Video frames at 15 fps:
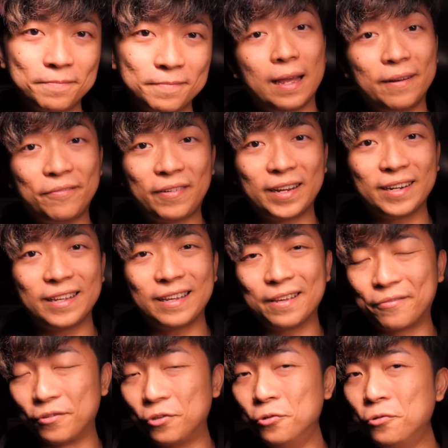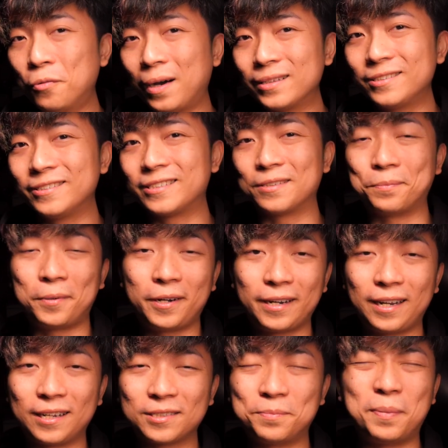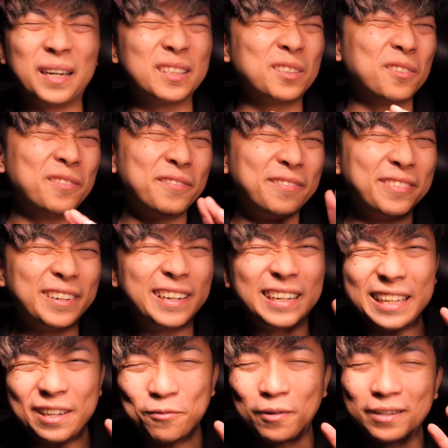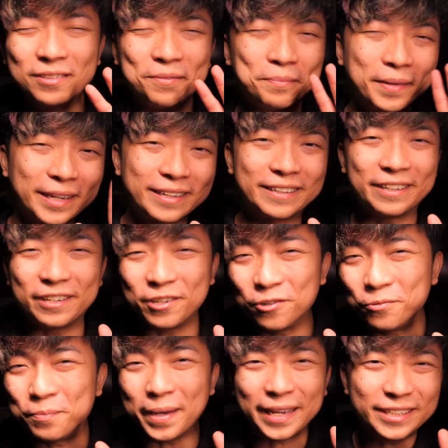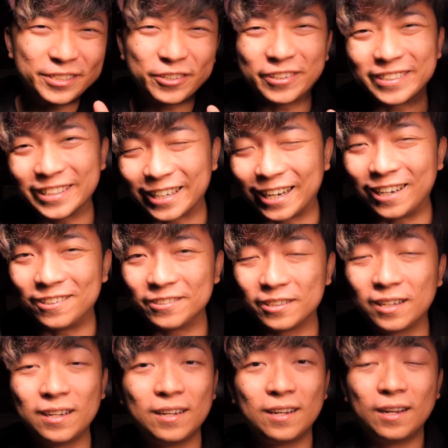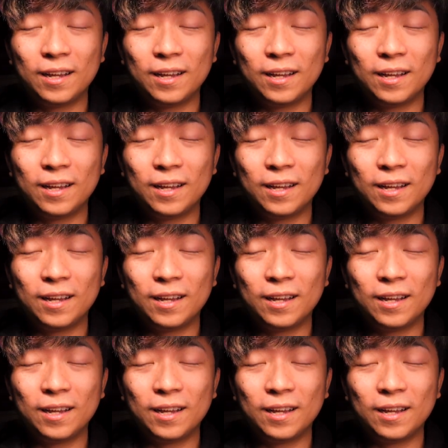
And finally, if you want to support us but don't really want to make a new Patreon account,